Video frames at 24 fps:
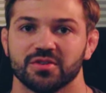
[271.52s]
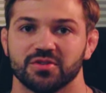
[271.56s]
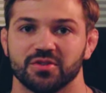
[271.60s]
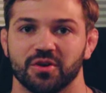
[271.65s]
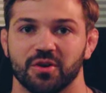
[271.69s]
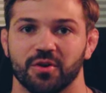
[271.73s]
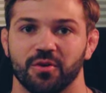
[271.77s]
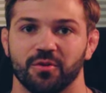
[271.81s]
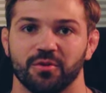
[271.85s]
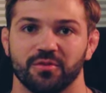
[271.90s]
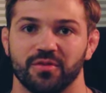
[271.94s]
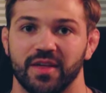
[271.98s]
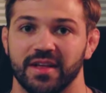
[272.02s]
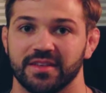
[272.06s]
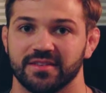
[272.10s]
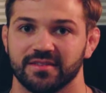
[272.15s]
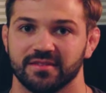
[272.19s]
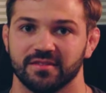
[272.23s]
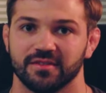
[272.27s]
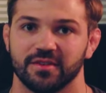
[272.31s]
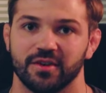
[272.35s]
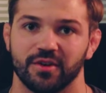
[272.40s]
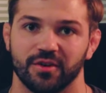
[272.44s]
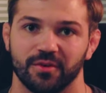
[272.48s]
So
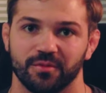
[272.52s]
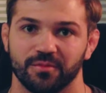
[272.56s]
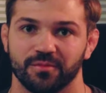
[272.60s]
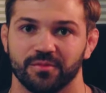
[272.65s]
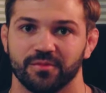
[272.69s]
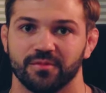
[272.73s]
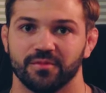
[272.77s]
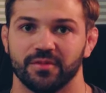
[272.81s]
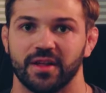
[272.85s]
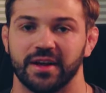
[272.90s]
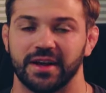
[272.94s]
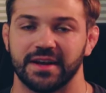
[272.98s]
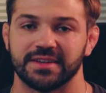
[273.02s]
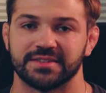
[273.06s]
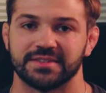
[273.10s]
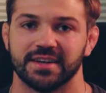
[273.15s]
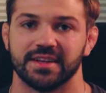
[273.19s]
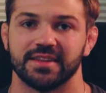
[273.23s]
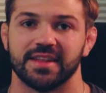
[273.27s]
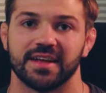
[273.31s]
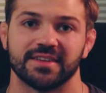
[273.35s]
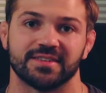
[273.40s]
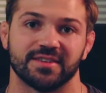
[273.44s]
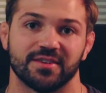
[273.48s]
that's, like I
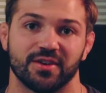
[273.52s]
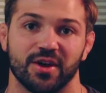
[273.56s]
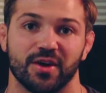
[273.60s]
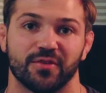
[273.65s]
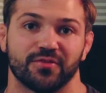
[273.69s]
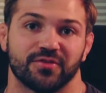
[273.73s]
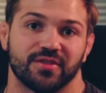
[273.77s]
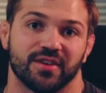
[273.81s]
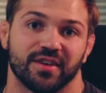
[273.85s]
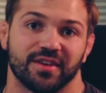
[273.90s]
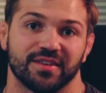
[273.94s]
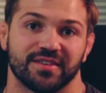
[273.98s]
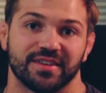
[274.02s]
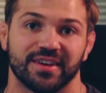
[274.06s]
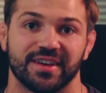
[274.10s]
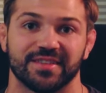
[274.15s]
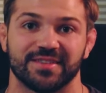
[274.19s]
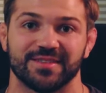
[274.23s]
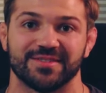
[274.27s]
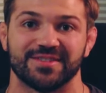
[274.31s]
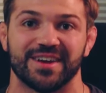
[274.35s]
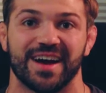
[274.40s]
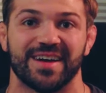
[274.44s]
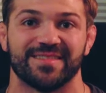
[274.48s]
said, that's enough to
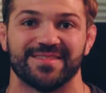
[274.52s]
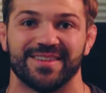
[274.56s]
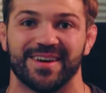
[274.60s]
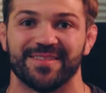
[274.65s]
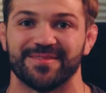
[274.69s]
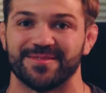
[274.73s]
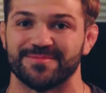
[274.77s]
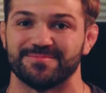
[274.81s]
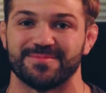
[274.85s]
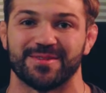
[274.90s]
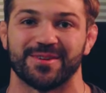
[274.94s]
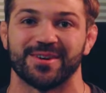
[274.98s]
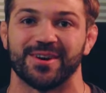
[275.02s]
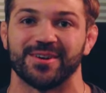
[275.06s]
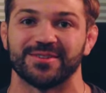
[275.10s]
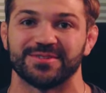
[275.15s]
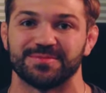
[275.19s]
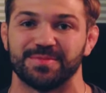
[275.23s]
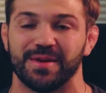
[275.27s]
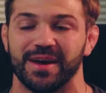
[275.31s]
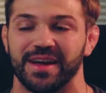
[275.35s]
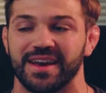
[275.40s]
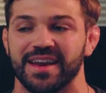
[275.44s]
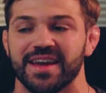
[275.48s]
get the job done for
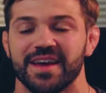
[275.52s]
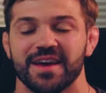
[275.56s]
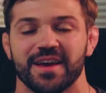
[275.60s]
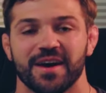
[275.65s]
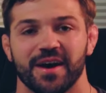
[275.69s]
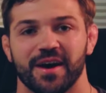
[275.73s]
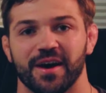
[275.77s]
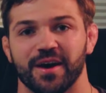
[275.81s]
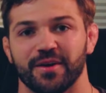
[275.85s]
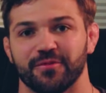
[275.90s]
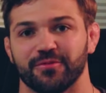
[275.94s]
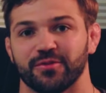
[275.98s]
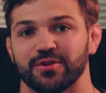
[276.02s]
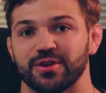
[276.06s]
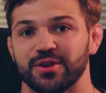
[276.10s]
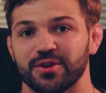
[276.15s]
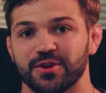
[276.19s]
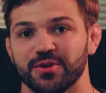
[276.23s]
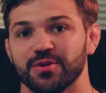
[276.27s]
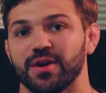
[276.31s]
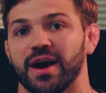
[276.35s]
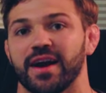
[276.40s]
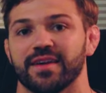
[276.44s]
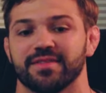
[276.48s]
Burroughs. But for
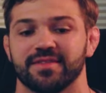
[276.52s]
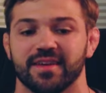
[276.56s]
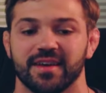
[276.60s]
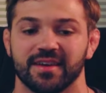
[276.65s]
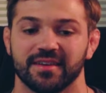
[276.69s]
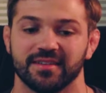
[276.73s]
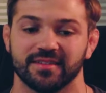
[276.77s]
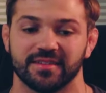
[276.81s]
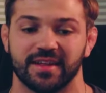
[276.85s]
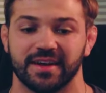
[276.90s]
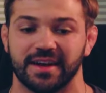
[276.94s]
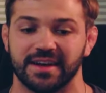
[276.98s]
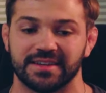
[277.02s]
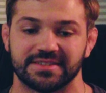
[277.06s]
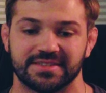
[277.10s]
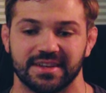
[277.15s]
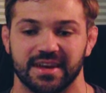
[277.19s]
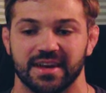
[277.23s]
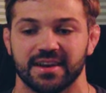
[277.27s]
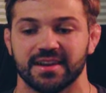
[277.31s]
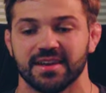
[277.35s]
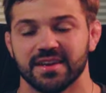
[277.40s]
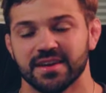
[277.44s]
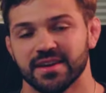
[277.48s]
you, I think, like I
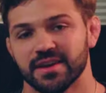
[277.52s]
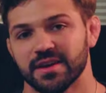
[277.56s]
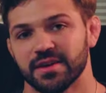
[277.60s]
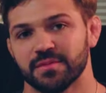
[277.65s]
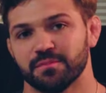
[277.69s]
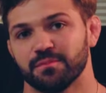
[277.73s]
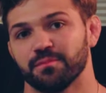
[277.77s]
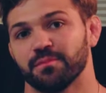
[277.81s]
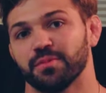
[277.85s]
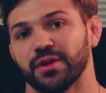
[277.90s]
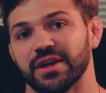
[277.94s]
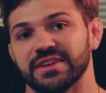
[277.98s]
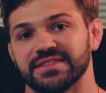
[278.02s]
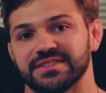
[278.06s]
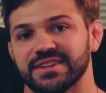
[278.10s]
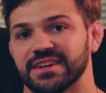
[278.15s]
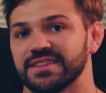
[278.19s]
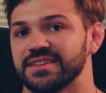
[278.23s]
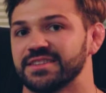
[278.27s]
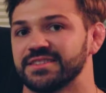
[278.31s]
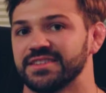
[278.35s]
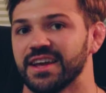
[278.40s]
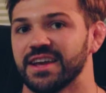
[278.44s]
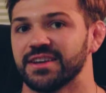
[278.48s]
said,
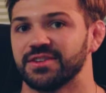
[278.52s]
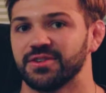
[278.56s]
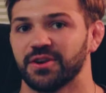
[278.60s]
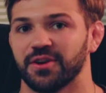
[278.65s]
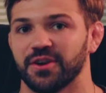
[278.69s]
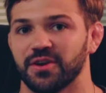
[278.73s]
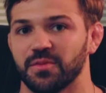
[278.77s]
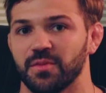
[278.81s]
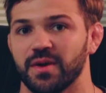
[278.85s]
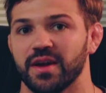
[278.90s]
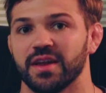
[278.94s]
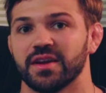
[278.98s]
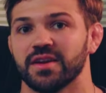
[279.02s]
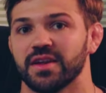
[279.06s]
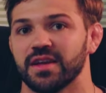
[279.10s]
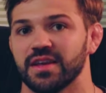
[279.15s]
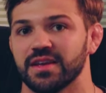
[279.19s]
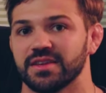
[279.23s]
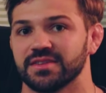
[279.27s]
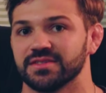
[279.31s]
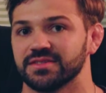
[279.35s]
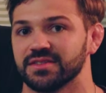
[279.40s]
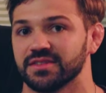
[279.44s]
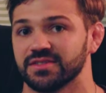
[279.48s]
placing at the state tournament
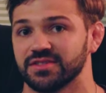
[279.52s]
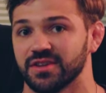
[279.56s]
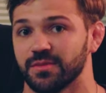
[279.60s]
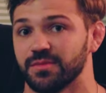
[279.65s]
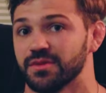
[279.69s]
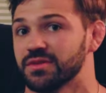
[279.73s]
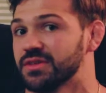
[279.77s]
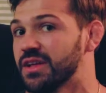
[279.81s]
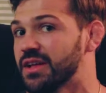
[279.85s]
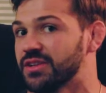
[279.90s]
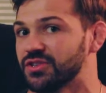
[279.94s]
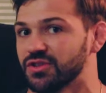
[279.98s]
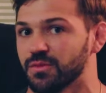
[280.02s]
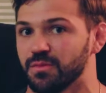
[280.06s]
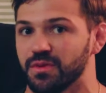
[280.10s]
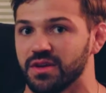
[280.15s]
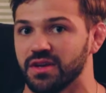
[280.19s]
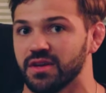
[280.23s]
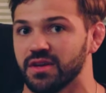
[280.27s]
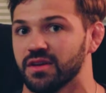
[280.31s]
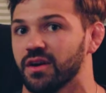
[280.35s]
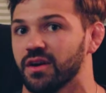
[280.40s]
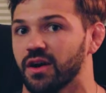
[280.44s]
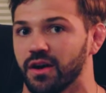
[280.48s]
is something that should
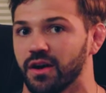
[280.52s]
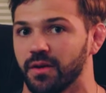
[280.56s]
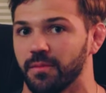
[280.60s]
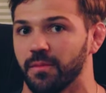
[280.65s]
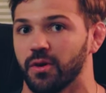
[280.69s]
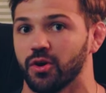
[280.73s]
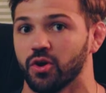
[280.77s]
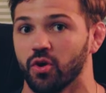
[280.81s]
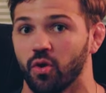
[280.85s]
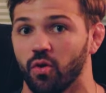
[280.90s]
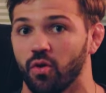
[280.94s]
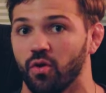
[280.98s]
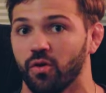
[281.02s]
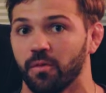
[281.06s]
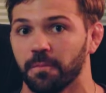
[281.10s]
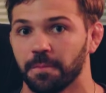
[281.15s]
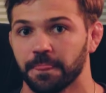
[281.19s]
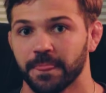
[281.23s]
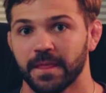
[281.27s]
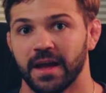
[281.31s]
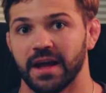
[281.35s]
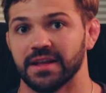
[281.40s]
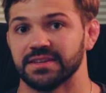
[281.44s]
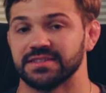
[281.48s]
be a
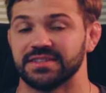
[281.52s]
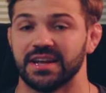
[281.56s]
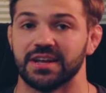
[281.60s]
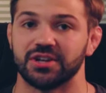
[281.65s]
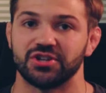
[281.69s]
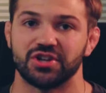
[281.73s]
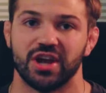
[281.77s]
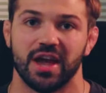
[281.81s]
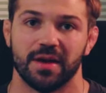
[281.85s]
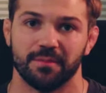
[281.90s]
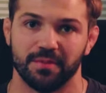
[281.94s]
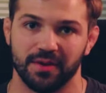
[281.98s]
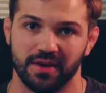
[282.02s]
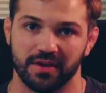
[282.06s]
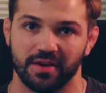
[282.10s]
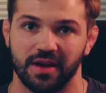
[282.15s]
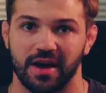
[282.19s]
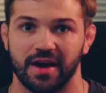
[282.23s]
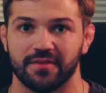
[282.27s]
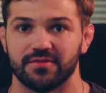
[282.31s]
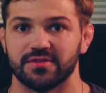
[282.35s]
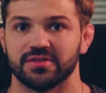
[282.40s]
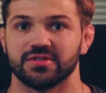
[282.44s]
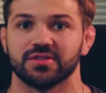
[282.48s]
goal, and state champion,
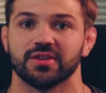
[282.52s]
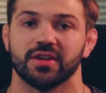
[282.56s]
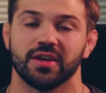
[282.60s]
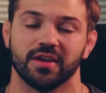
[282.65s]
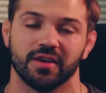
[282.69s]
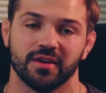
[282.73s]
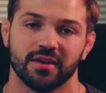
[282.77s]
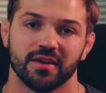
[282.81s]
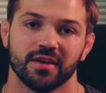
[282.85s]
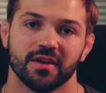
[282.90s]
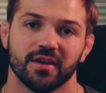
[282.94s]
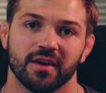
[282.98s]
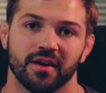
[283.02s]
obviously,